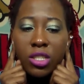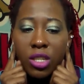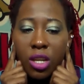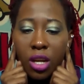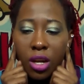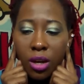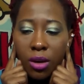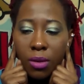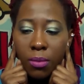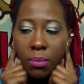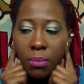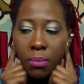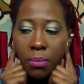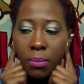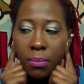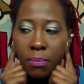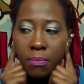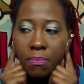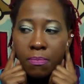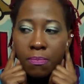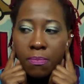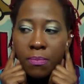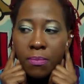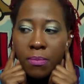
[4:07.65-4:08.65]
job
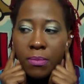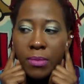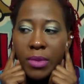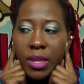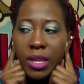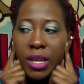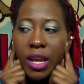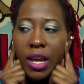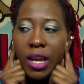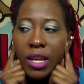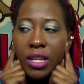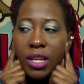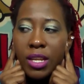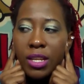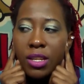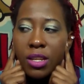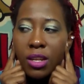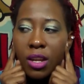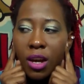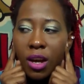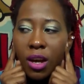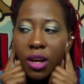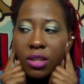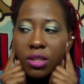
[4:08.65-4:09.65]
and it
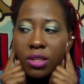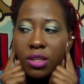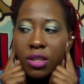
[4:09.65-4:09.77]
not